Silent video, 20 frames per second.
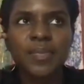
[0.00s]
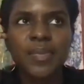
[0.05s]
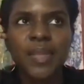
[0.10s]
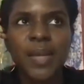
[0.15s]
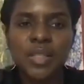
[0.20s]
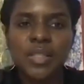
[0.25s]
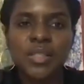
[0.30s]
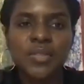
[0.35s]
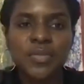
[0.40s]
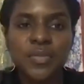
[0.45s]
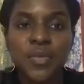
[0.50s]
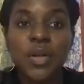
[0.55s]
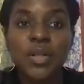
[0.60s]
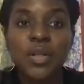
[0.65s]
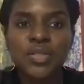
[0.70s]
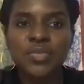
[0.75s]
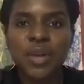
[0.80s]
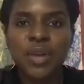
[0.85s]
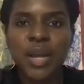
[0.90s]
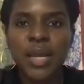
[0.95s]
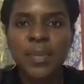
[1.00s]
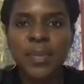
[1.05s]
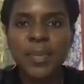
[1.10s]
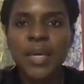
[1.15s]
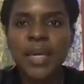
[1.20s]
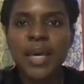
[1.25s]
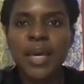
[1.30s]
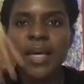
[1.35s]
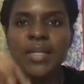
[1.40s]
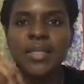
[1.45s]
This is
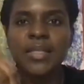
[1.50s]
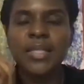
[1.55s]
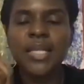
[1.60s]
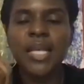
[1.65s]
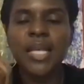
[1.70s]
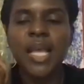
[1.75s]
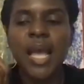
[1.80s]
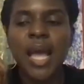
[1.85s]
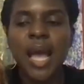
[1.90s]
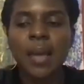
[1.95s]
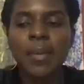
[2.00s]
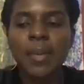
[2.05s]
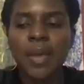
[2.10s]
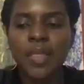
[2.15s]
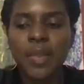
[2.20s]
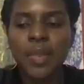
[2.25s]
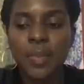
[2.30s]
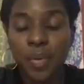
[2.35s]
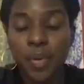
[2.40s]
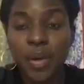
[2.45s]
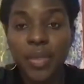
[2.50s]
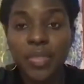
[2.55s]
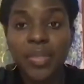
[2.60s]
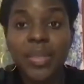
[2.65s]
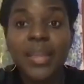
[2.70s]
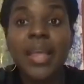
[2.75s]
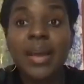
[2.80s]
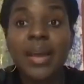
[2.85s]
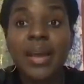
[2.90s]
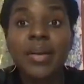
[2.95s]
false, right? Because I
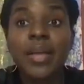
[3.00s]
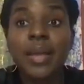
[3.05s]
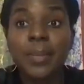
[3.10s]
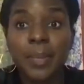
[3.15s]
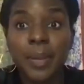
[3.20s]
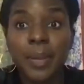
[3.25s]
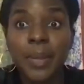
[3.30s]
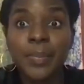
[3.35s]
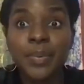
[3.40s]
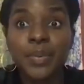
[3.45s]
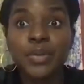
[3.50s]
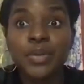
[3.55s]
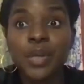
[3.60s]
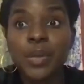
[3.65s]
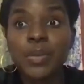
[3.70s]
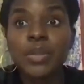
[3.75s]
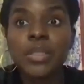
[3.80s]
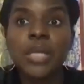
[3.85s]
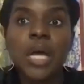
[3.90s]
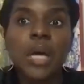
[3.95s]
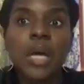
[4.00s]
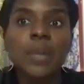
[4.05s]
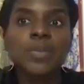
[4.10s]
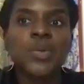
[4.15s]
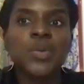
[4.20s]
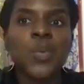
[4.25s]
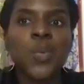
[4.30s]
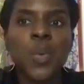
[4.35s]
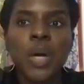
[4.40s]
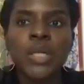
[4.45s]
made the point that arrogant people
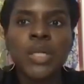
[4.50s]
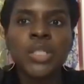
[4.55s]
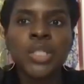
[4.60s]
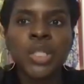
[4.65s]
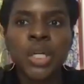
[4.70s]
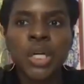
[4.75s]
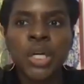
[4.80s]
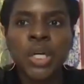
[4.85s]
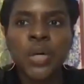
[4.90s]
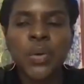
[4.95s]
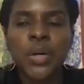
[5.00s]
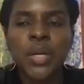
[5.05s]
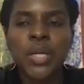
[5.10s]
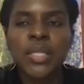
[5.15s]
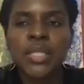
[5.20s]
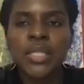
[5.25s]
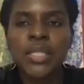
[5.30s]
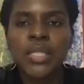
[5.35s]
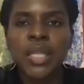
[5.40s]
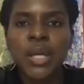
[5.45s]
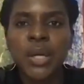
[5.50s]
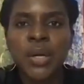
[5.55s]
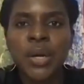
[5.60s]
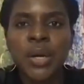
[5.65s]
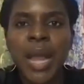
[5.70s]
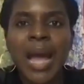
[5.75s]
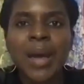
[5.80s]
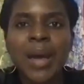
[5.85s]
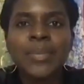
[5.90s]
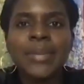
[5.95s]
don't stop to wonder or
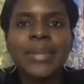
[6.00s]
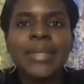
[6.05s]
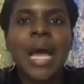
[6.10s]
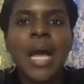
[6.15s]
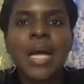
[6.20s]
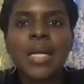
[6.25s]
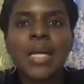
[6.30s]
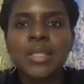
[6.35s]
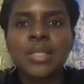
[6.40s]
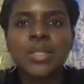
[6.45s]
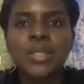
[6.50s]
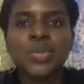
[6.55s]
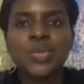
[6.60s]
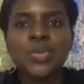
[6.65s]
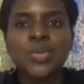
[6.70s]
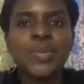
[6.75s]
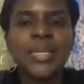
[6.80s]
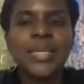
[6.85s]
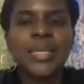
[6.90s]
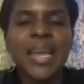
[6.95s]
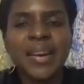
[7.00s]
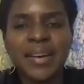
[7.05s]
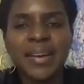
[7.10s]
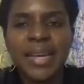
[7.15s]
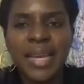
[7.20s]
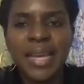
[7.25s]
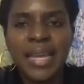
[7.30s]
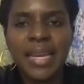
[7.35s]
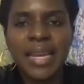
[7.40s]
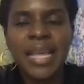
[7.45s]
consider how not
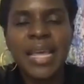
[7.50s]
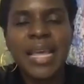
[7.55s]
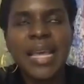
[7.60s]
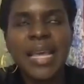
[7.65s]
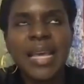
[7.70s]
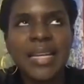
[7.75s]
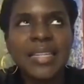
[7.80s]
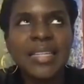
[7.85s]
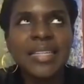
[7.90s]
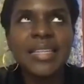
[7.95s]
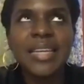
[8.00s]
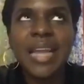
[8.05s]
to be arrogant.